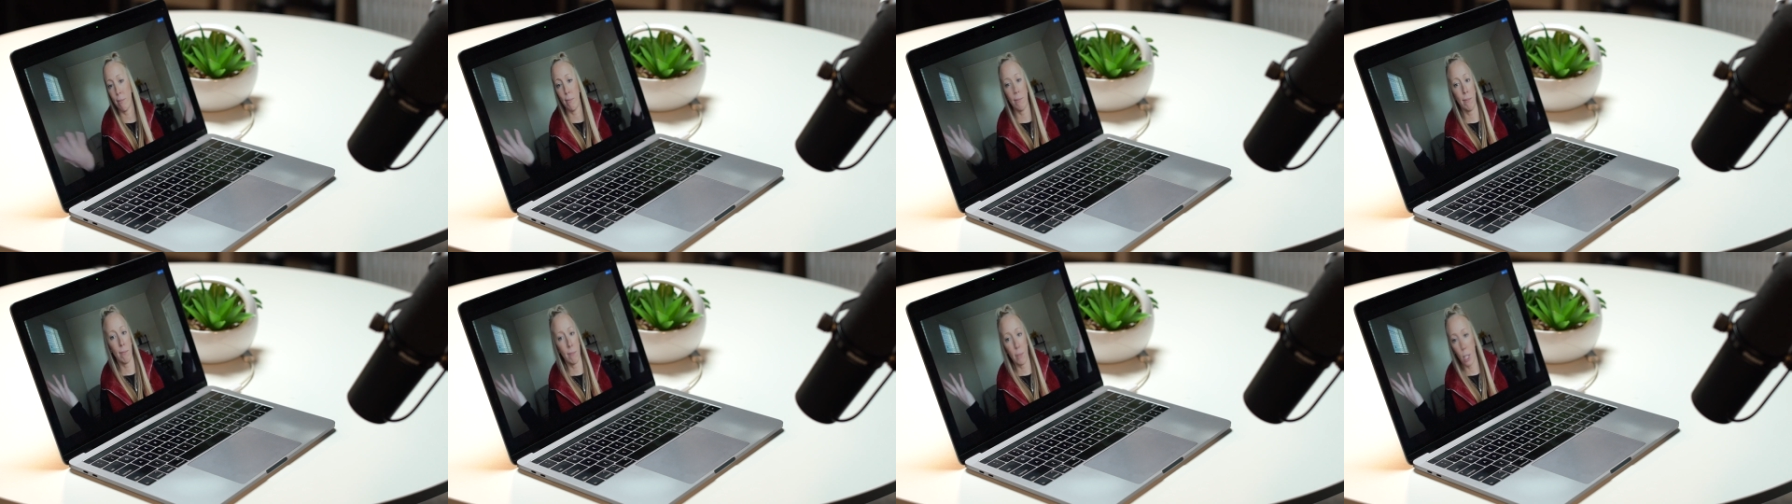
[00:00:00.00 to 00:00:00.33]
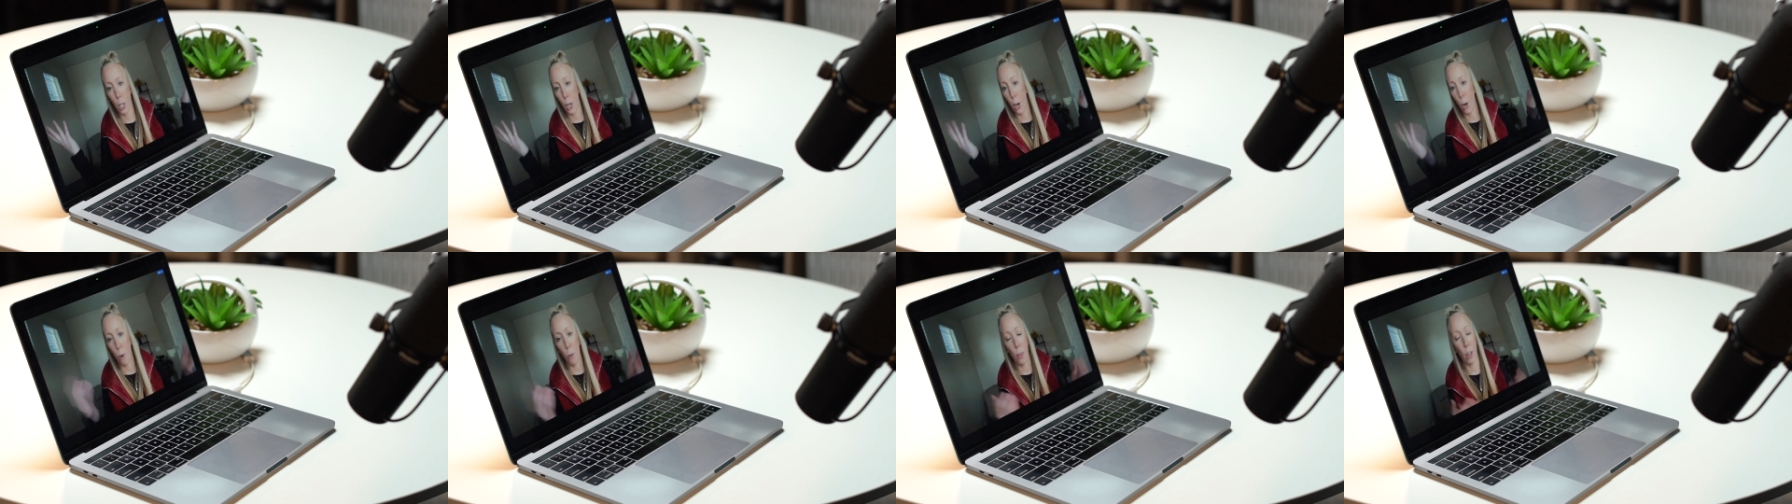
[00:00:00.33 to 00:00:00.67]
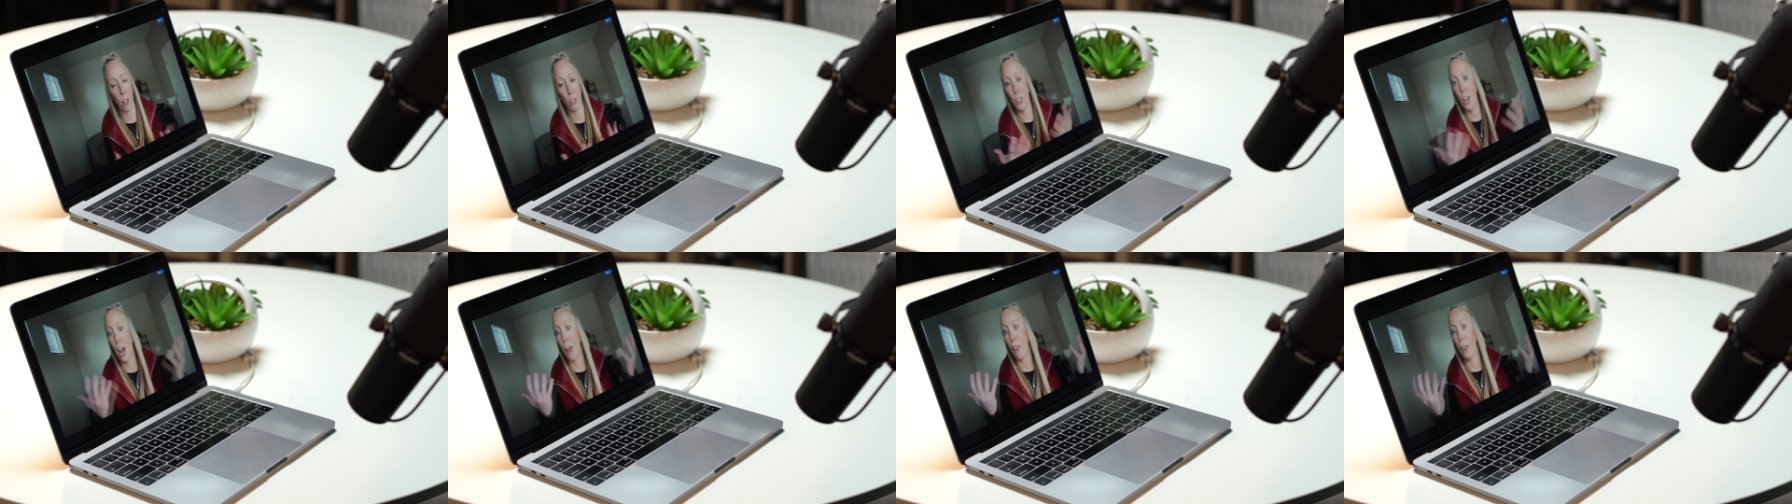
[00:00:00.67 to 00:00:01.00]
you know, there's
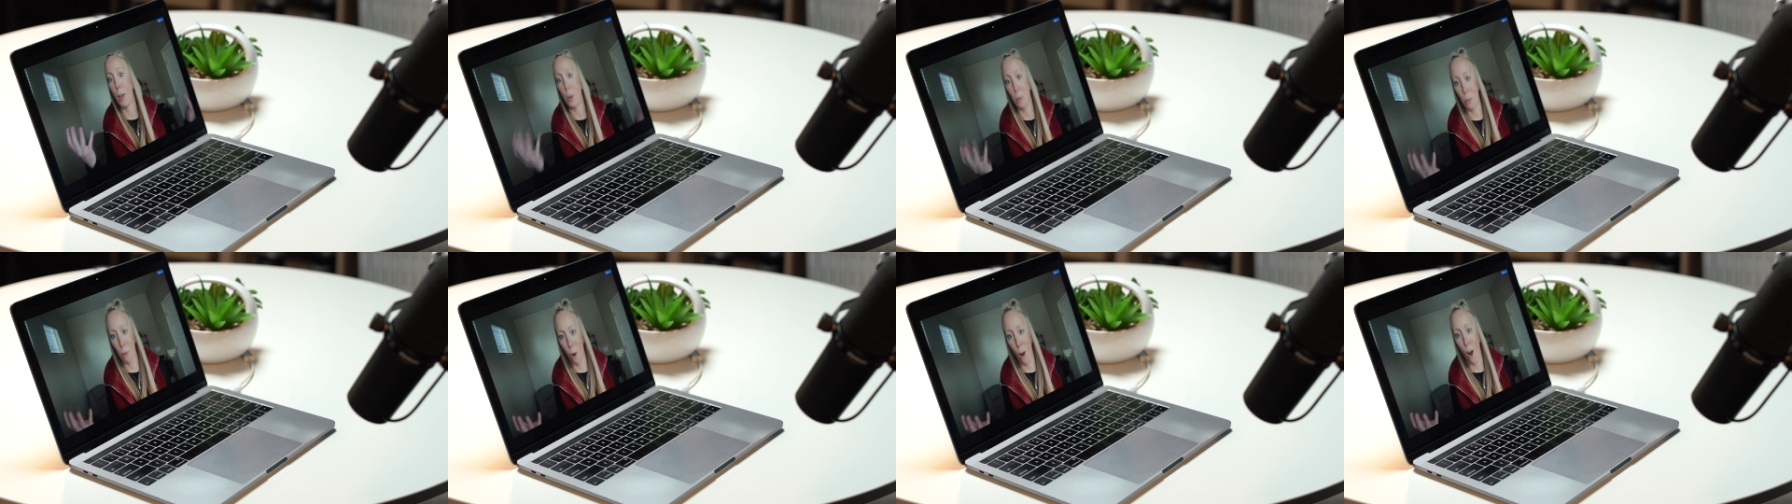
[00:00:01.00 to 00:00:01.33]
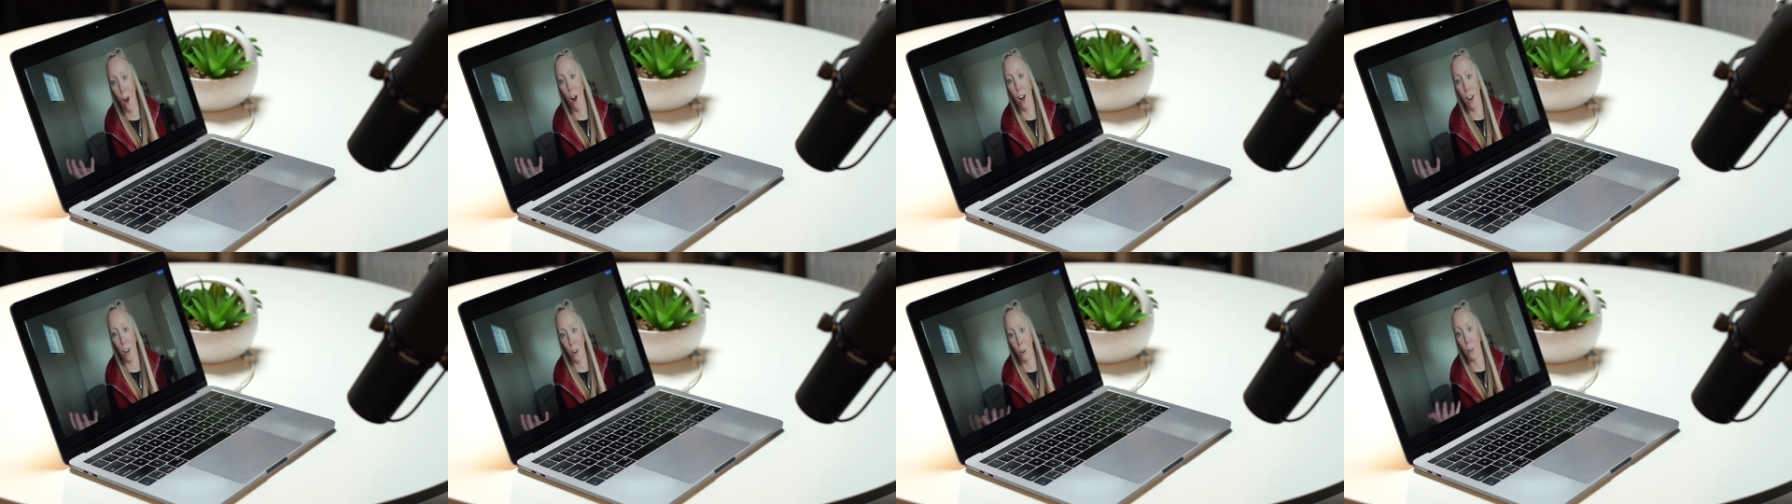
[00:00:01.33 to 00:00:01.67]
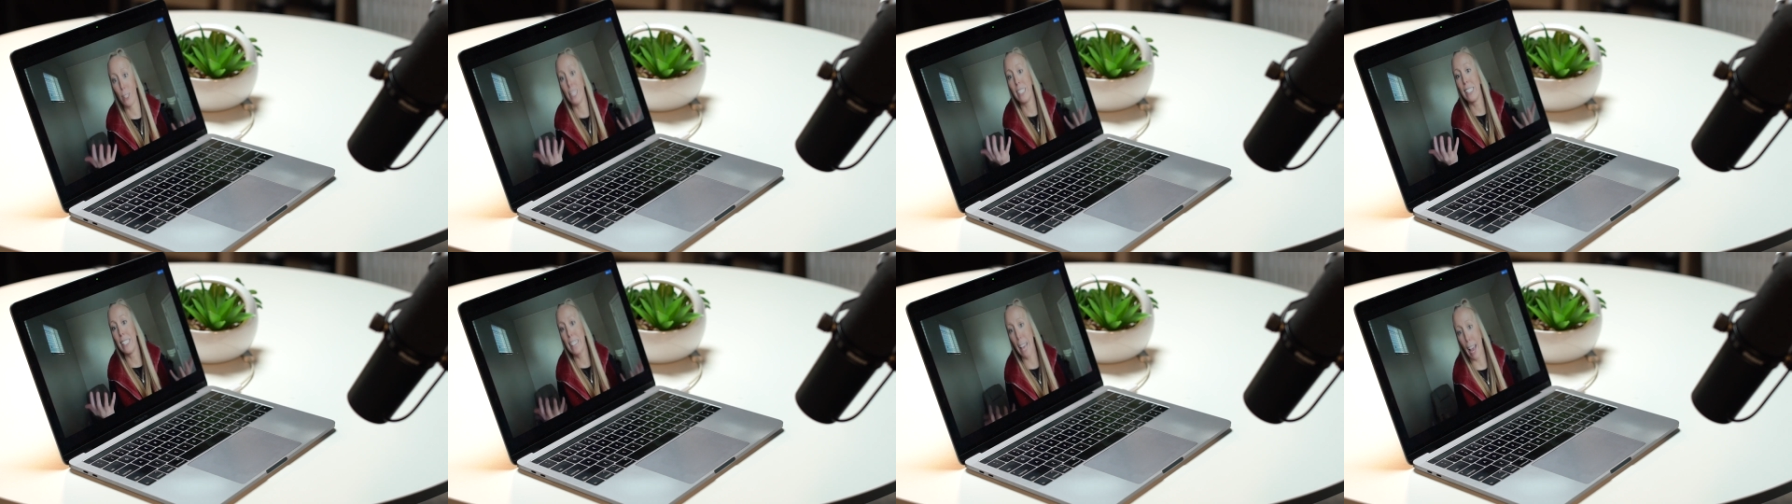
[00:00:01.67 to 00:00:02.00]
nothing wrong or
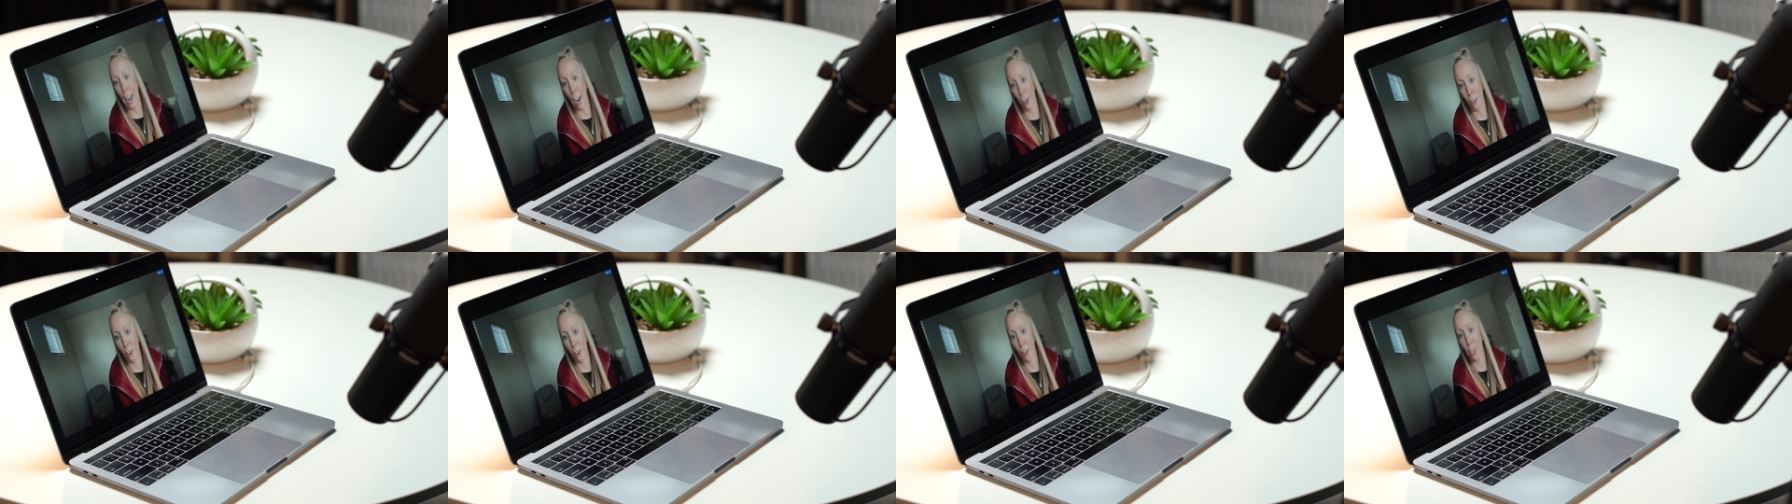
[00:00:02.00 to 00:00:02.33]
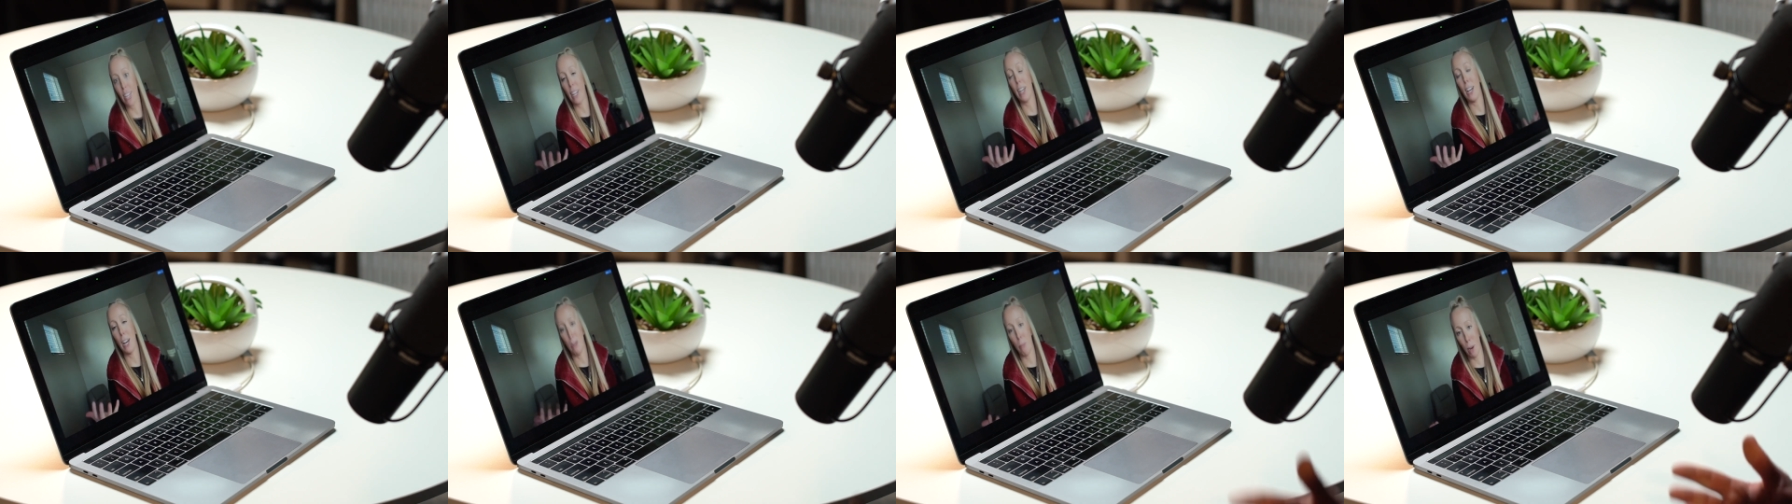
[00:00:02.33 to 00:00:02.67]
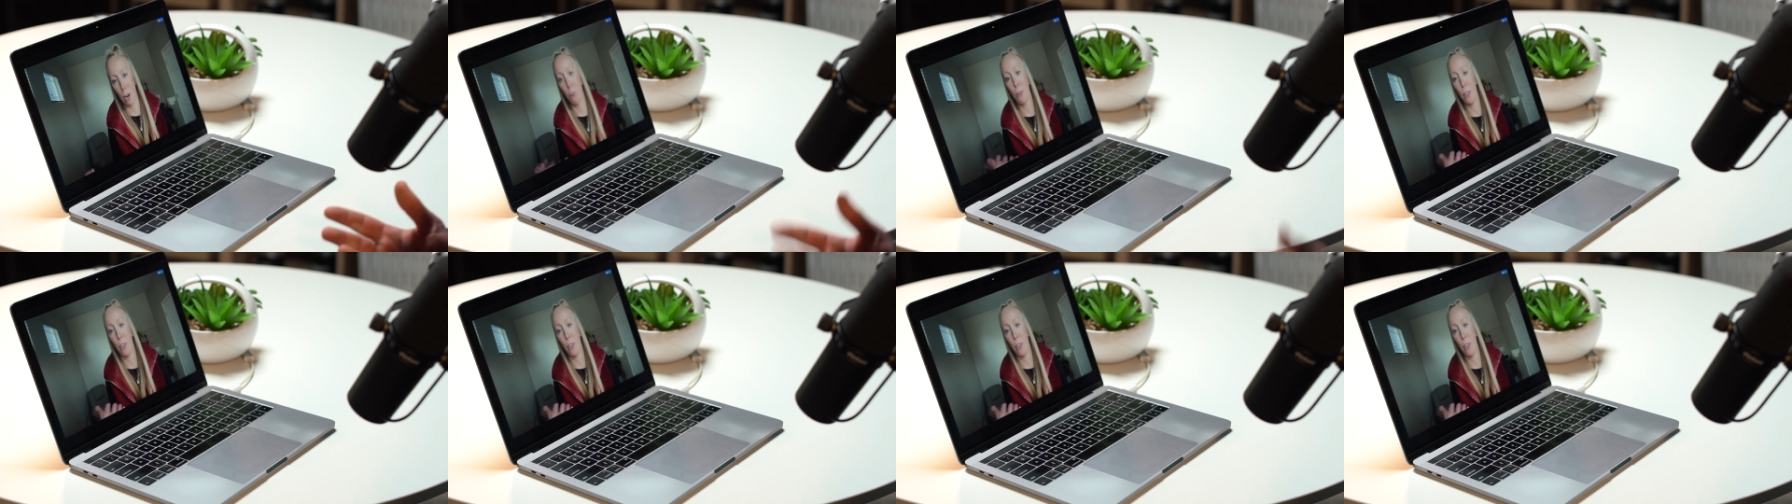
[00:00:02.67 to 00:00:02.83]
scary about